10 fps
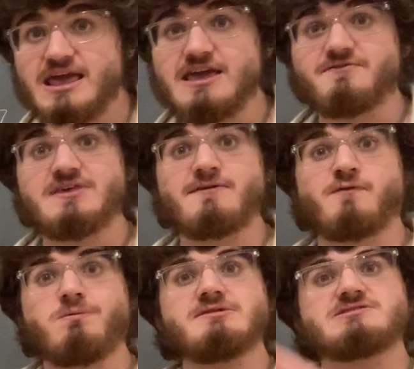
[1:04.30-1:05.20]
If
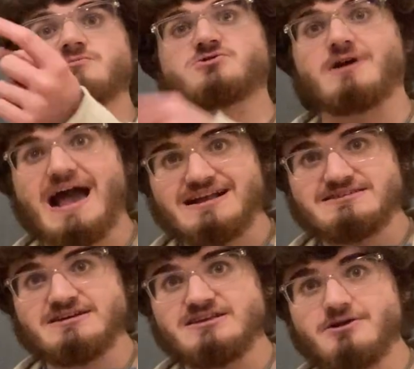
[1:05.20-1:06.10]
therefore we
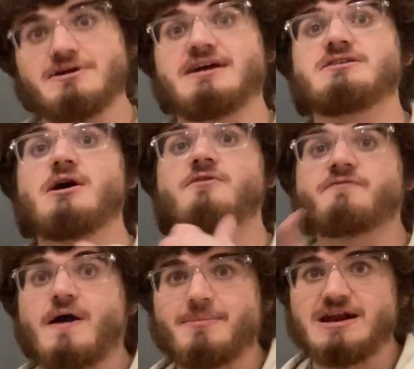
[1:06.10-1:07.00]
subtract a unit
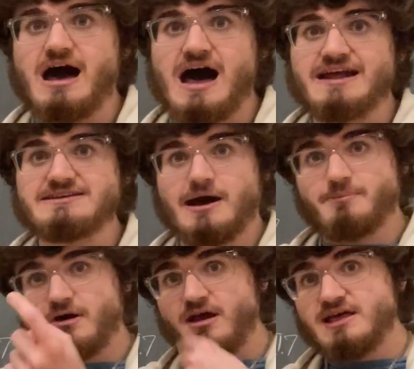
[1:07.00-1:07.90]
from an odd
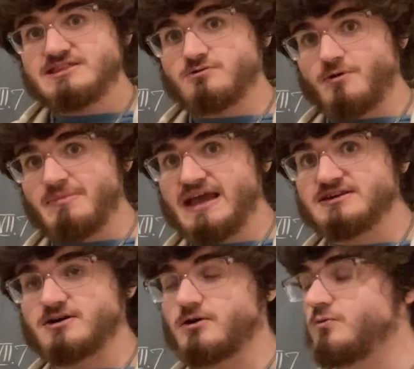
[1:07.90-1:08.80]
number, the
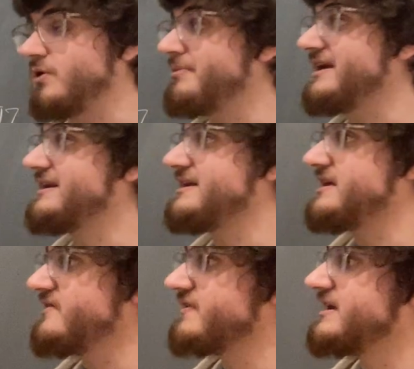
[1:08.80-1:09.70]
remainder will be an
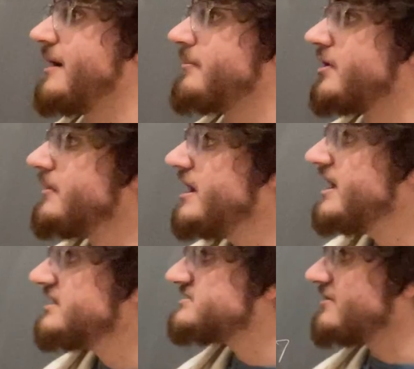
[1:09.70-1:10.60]
even number,
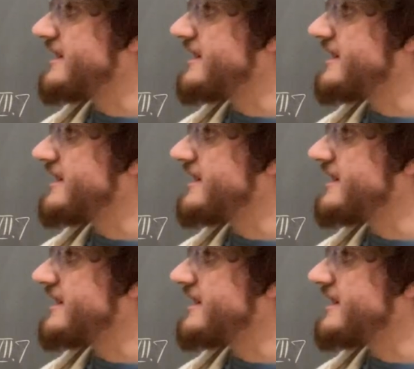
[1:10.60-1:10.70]
so